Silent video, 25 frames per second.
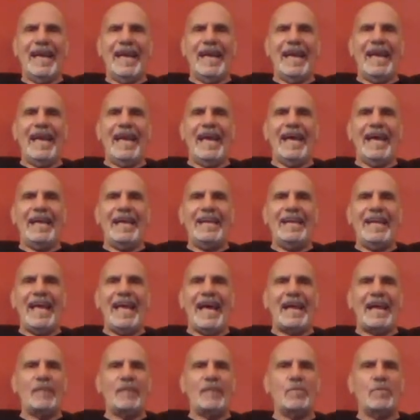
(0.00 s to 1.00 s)
And
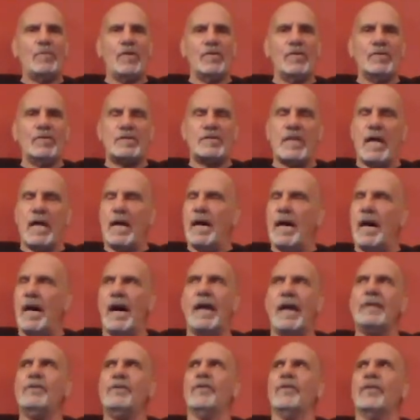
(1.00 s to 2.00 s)
Animal goes,
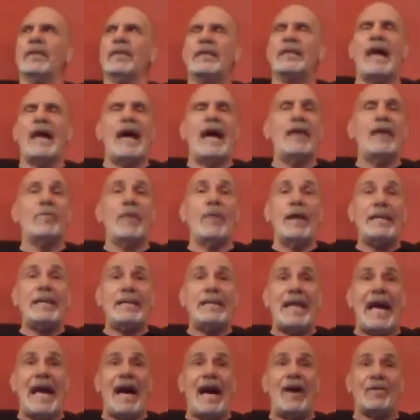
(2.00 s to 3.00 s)
I know the guy right
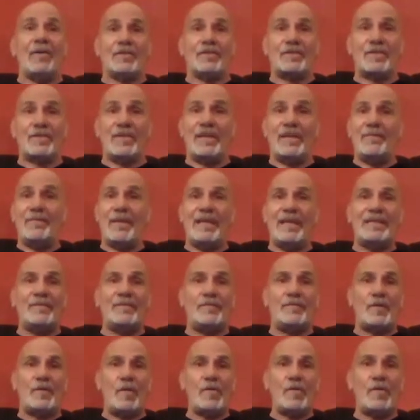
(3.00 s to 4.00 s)
now. So he made the
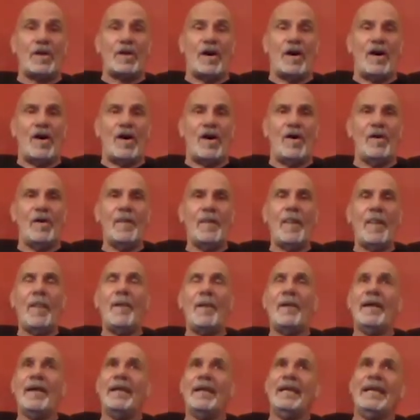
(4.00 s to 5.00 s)
phone call.
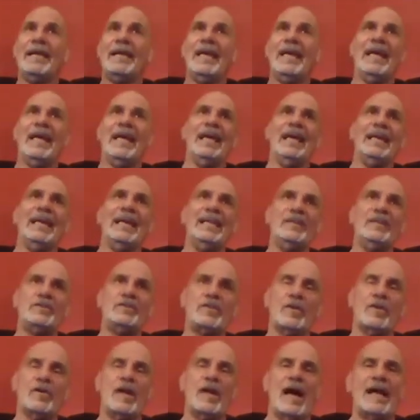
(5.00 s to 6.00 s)
And in
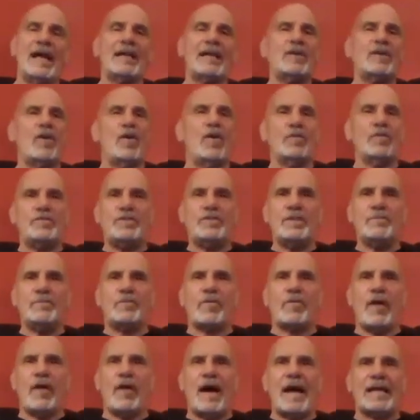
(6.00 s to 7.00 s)
turn, I called Jim
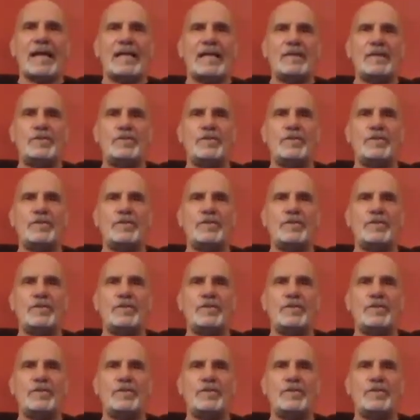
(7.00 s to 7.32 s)
Crockett